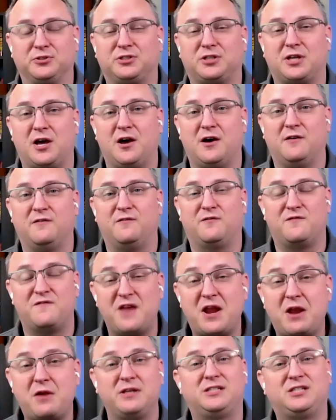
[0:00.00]
of
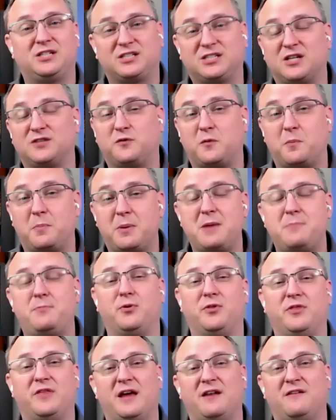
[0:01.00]
very successful people
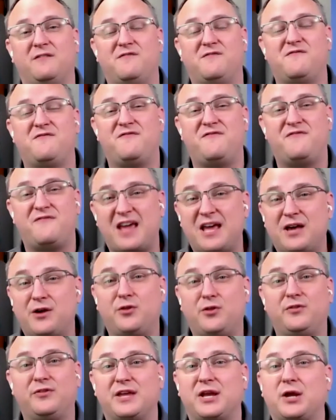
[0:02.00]
that
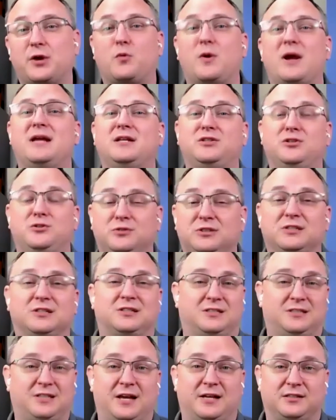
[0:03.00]
failed their way to
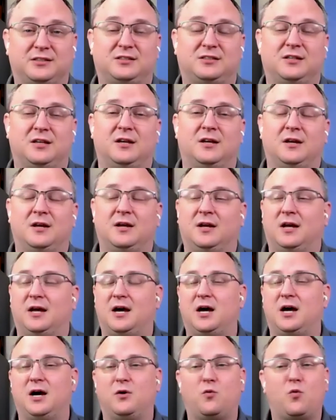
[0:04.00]
success.
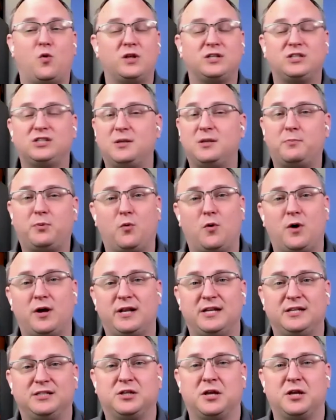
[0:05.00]
One simple one
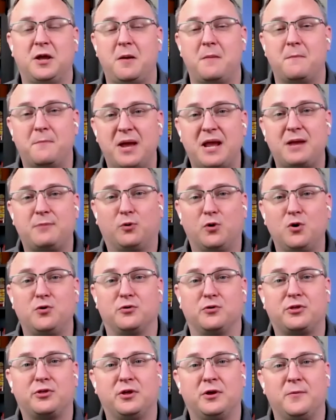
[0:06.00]
is Babe
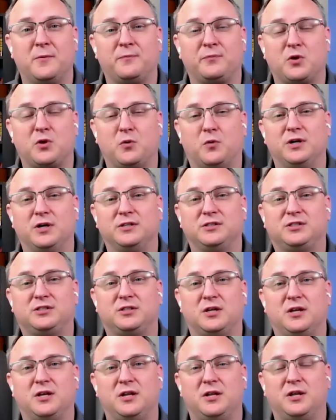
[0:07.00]
Ruth was
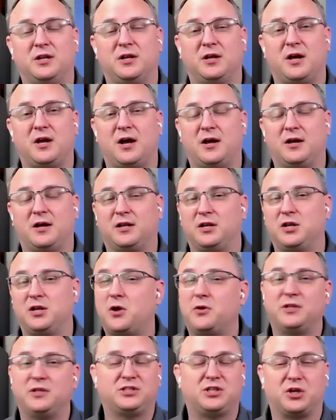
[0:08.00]
known
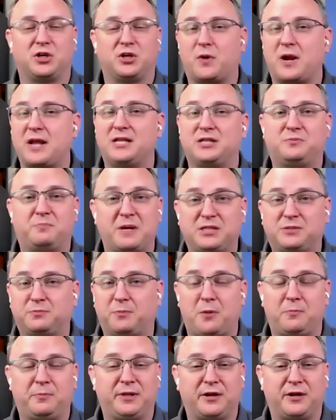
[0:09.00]
as the greatest baseball
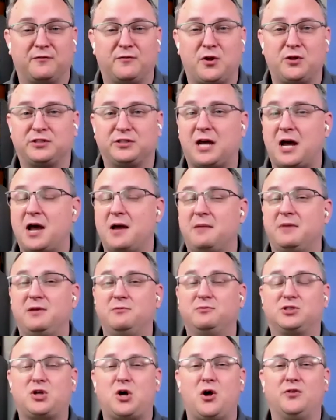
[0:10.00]
player of all time. He
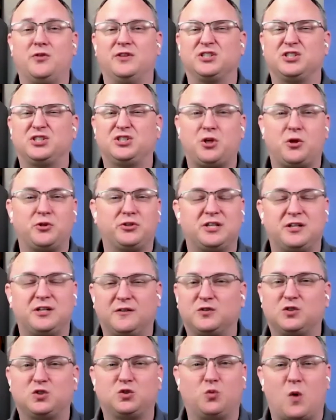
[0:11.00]
was called the Sultan of
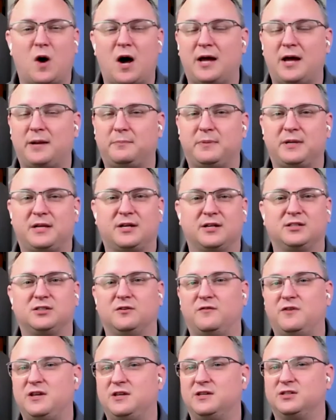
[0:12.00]
SWAT because of
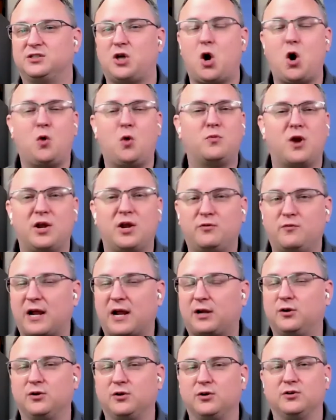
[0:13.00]
his home run
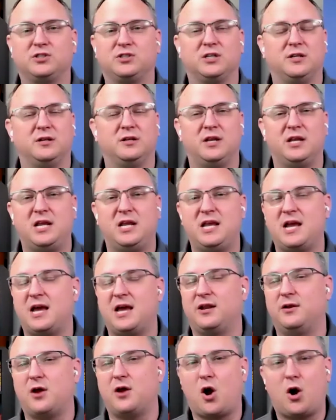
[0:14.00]
records, and he
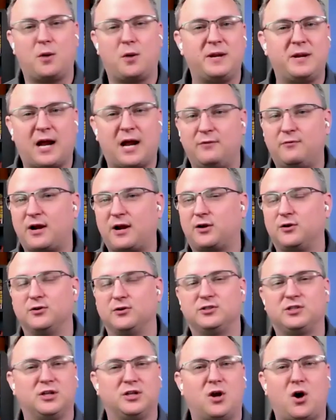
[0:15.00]
had RBI
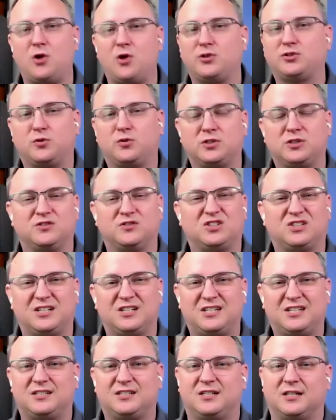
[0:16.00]
records and all sorts of
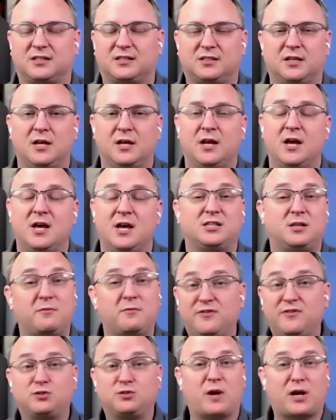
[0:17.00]
statistics. Some of
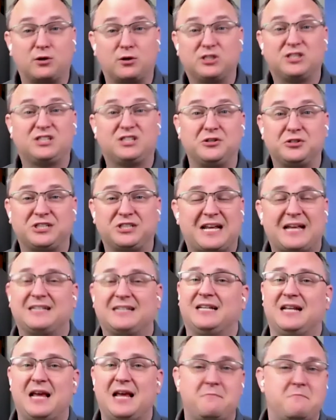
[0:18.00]
his records still stand
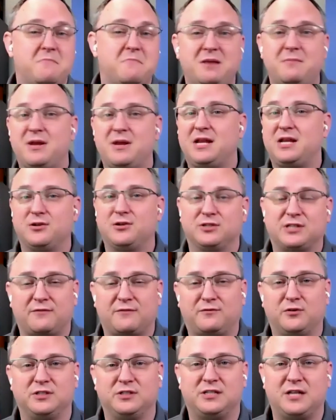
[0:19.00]
today, many, many years
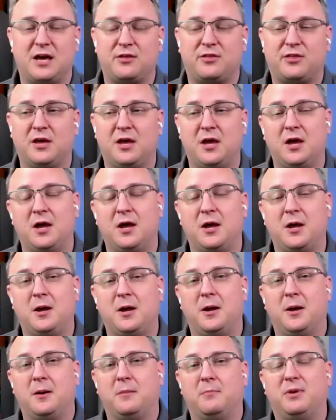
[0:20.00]
after his death.
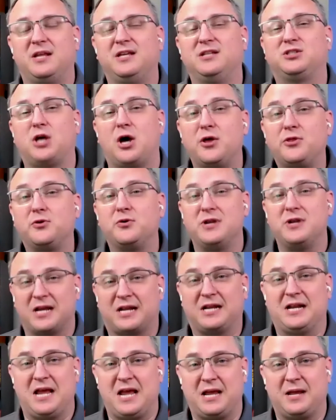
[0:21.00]
But his other
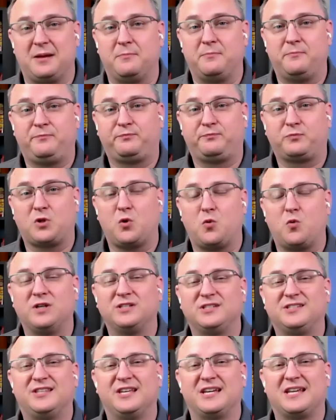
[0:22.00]
nickname
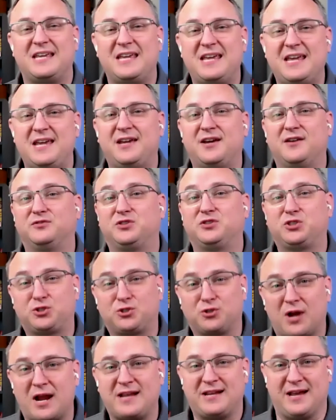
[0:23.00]
was the King of
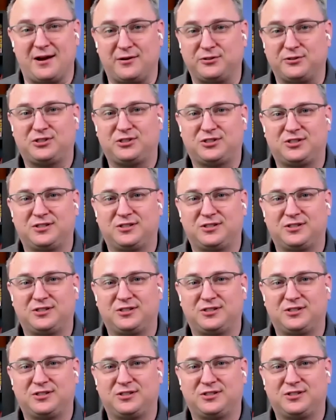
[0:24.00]
Strikeouts,